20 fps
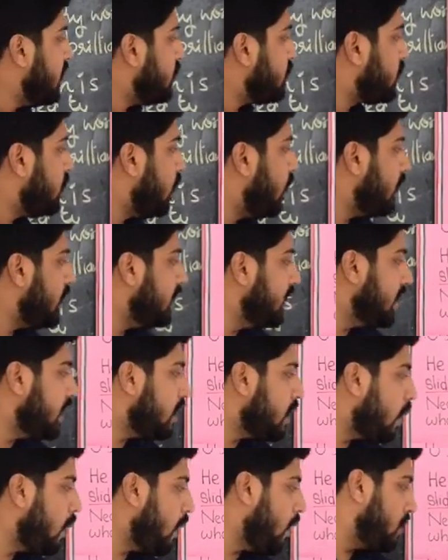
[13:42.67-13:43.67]
is called
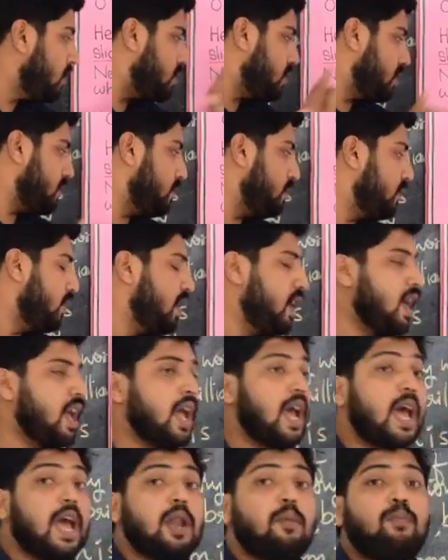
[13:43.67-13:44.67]
claws.
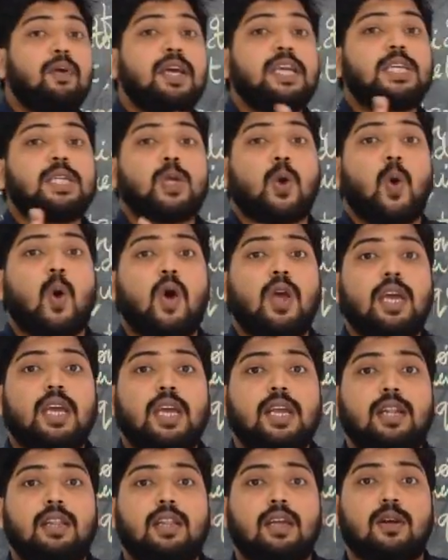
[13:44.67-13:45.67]
And by showing
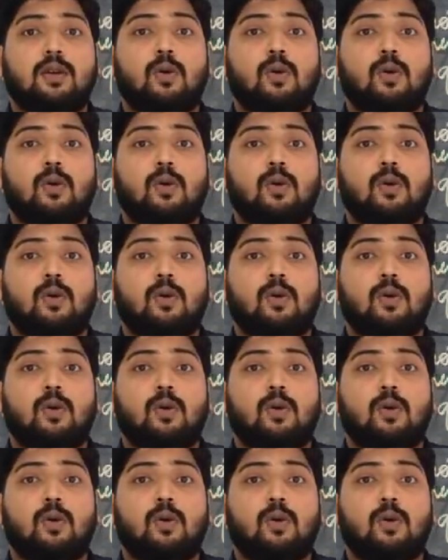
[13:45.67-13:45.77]
it the